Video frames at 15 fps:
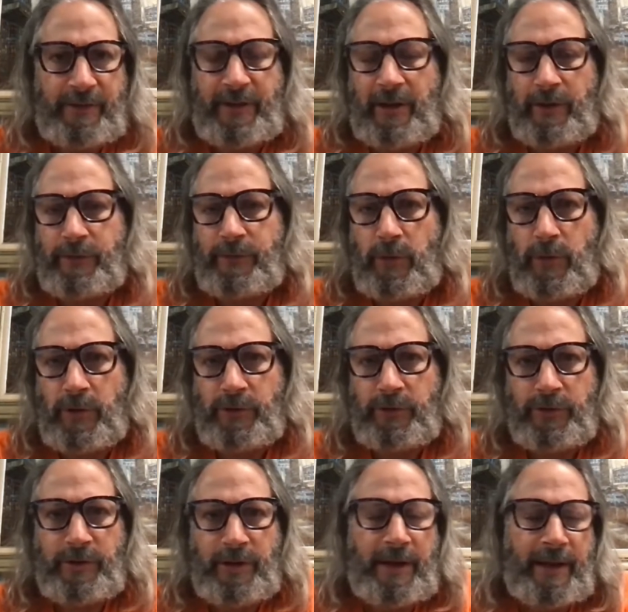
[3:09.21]

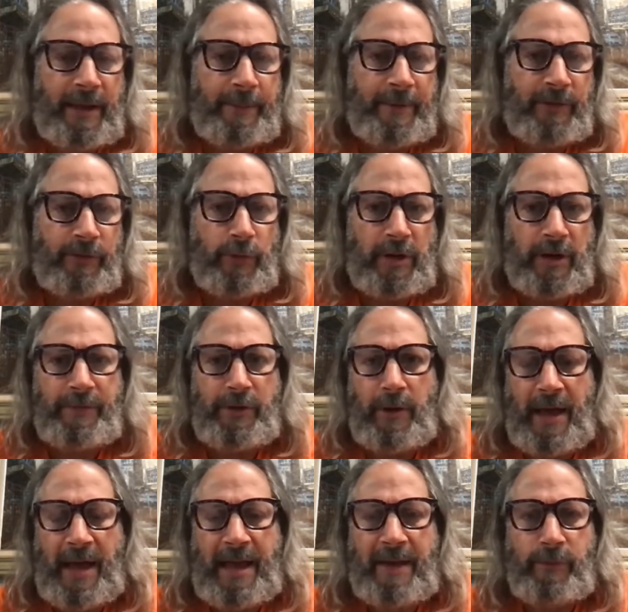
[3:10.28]
Salesforce or Dynamics or whatever you
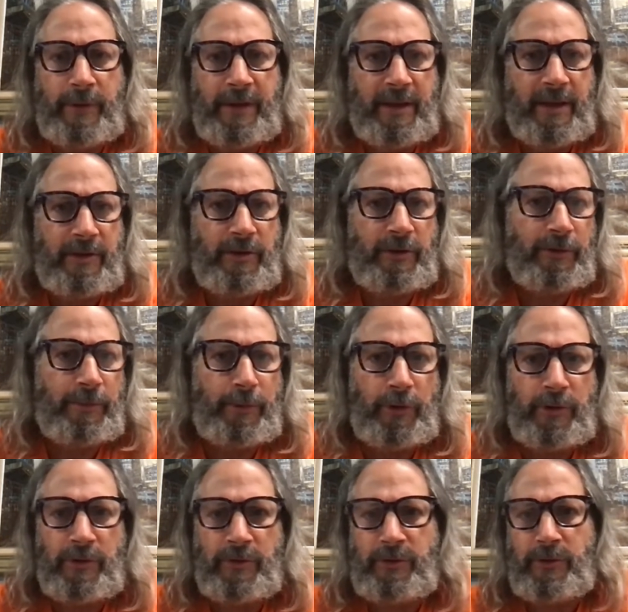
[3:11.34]
have, we can use a
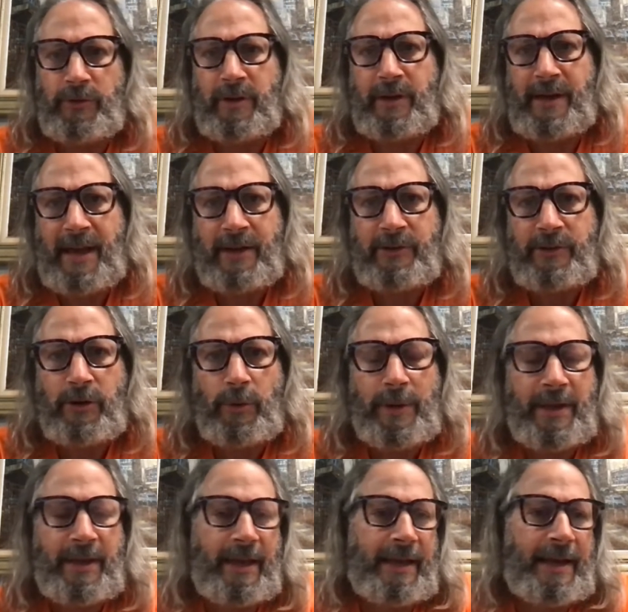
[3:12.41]
Blueprint Suitor connector.
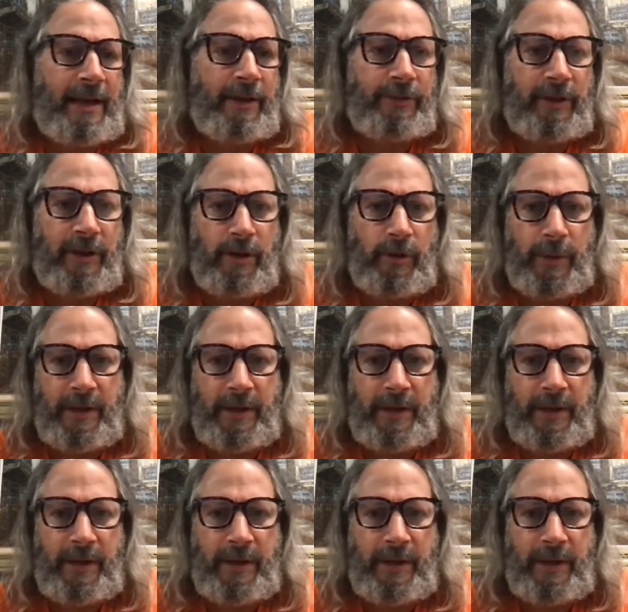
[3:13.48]
We can get out there.